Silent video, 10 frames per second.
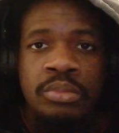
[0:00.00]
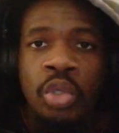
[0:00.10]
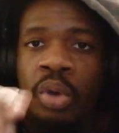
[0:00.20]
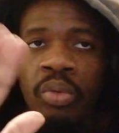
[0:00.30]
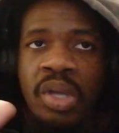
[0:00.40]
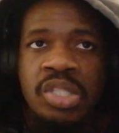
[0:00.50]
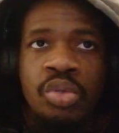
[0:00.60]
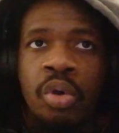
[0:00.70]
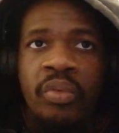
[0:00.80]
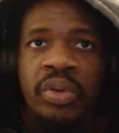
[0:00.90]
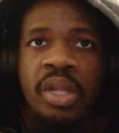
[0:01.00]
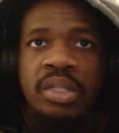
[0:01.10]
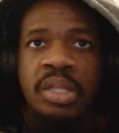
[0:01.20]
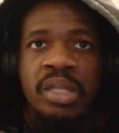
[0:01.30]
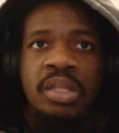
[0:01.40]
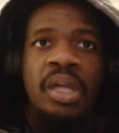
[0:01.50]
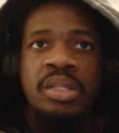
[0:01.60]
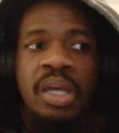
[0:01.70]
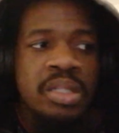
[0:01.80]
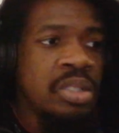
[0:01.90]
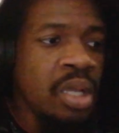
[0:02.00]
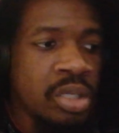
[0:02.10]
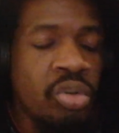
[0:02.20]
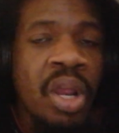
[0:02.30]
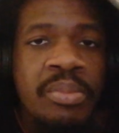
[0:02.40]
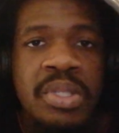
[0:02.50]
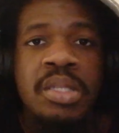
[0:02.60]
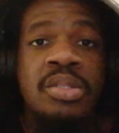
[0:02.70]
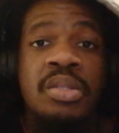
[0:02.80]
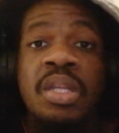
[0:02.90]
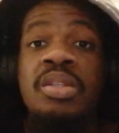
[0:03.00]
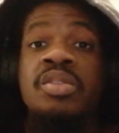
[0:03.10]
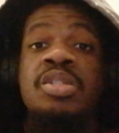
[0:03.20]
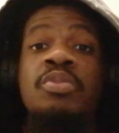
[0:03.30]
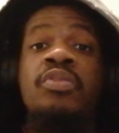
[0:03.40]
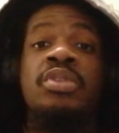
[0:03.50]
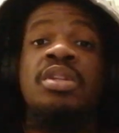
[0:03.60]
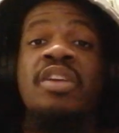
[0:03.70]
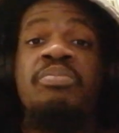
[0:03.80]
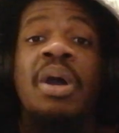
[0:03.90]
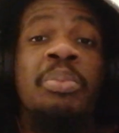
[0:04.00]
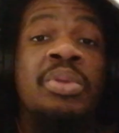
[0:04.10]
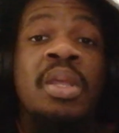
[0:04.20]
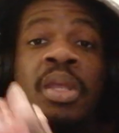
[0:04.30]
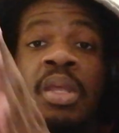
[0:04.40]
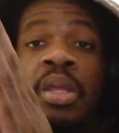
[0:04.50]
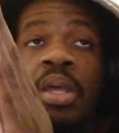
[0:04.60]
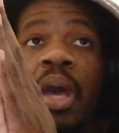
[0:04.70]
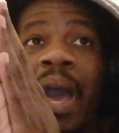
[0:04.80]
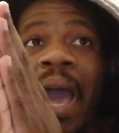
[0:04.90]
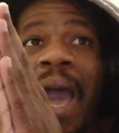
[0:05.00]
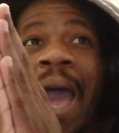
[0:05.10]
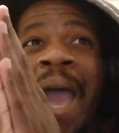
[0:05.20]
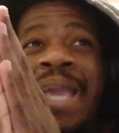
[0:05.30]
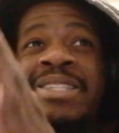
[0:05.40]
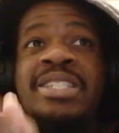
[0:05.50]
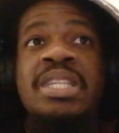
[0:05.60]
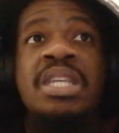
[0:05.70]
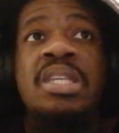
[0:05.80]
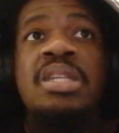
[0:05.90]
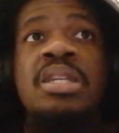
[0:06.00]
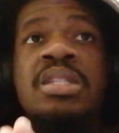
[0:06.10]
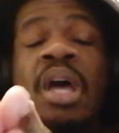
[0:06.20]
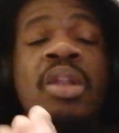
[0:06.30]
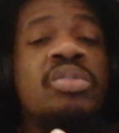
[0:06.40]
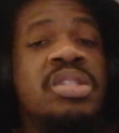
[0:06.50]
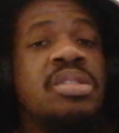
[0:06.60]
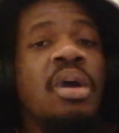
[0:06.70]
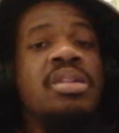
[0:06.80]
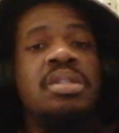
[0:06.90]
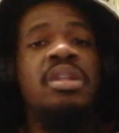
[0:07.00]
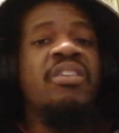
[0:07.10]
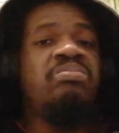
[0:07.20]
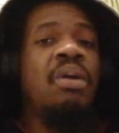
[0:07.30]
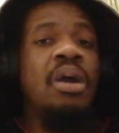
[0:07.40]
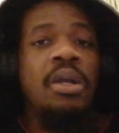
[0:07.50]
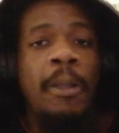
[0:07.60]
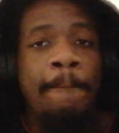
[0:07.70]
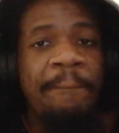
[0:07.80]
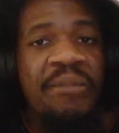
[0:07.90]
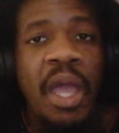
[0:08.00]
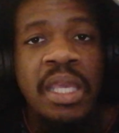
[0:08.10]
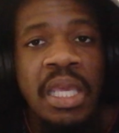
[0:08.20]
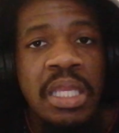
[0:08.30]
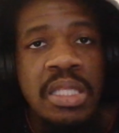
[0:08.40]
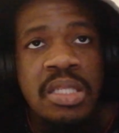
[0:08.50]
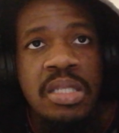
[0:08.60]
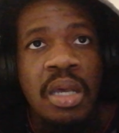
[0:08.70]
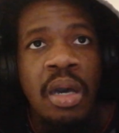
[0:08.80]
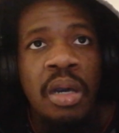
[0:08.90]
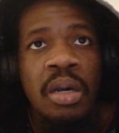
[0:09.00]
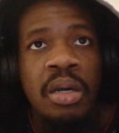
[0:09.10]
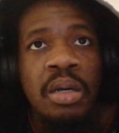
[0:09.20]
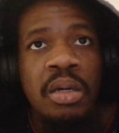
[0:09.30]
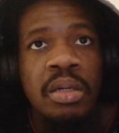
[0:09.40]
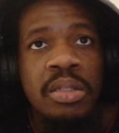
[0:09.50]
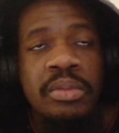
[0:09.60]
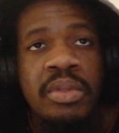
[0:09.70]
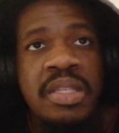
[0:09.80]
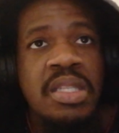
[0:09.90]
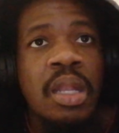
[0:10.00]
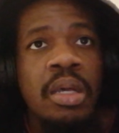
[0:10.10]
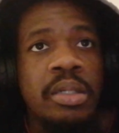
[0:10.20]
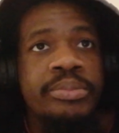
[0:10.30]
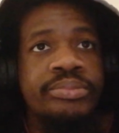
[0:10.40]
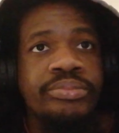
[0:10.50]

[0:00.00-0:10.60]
No one wants to go over that that that that, that crime scene. So let us move to the left back. But I see Dalot starting left back against uh Salah.